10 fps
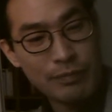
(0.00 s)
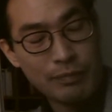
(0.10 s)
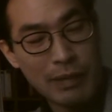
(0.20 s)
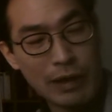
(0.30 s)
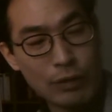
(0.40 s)

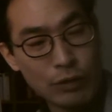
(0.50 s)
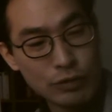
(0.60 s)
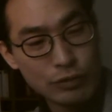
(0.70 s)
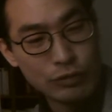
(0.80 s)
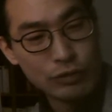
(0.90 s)
My law
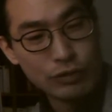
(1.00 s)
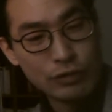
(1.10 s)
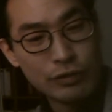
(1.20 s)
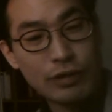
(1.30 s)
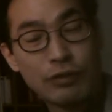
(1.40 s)
school
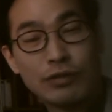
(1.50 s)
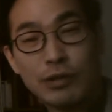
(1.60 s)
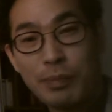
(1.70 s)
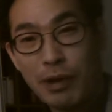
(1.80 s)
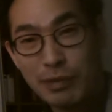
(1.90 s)
was a
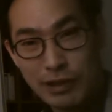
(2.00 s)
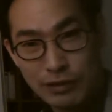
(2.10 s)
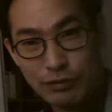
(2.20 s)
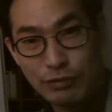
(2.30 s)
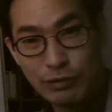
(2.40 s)
public
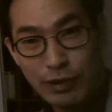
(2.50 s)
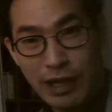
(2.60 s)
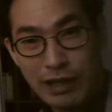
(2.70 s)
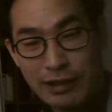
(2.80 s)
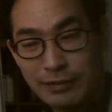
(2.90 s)
school.
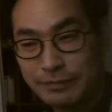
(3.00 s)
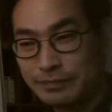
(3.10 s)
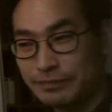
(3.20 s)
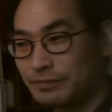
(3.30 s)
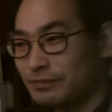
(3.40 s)
Okay,
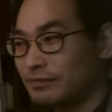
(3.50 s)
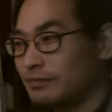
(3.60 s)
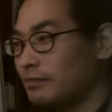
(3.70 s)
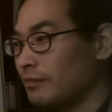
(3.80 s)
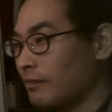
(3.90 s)

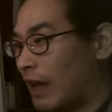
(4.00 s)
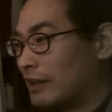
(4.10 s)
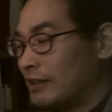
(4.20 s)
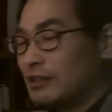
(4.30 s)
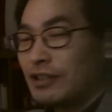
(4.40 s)
I
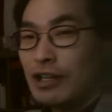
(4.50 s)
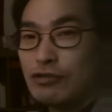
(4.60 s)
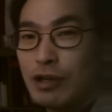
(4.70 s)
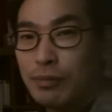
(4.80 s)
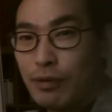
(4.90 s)
did
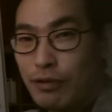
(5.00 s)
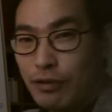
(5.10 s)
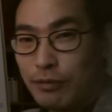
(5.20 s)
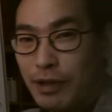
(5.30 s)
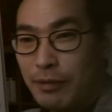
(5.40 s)
graduate both
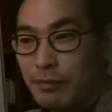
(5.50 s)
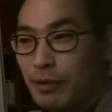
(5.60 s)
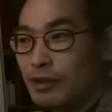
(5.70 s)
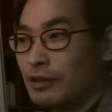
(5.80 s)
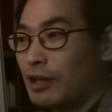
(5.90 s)
of them,
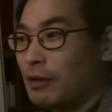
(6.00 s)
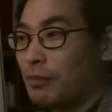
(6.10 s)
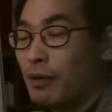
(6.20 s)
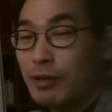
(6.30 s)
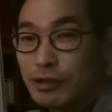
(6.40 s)
but they are
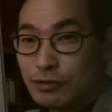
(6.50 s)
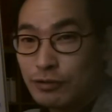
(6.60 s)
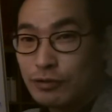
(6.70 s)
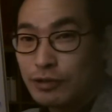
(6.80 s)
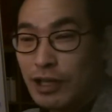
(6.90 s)
public
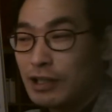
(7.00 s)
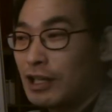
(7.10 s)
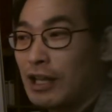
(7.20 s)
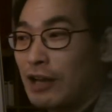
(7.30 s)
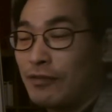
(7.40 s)
schools. They are
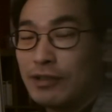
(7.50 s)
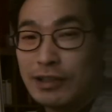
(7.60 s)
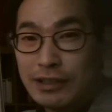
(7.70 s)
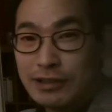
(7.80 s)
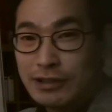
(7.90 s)
not Ivy
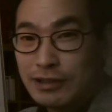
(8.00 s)
Leagues.